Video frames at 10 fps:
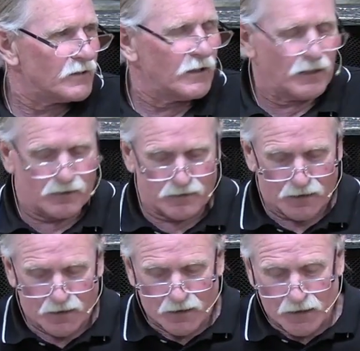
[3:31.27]
And
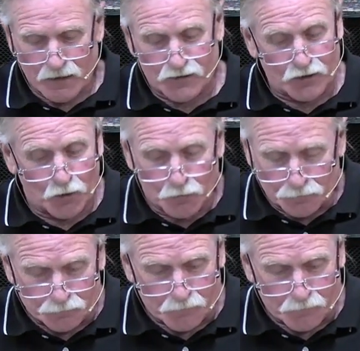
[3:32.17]
so